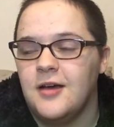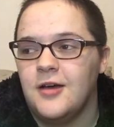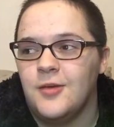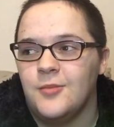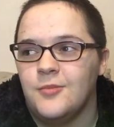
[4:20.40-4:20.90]

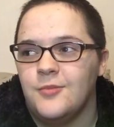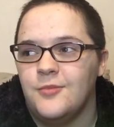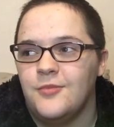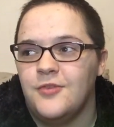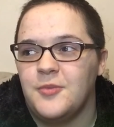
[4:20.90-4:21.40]

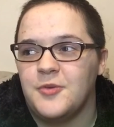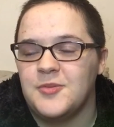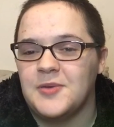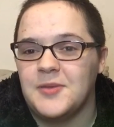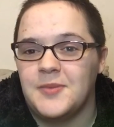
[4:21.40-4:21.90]
For the
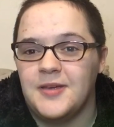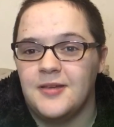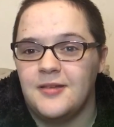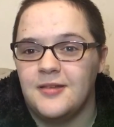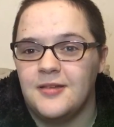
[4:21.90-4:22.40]
most part
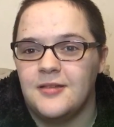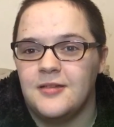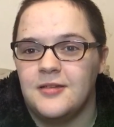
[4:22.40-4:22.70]
being that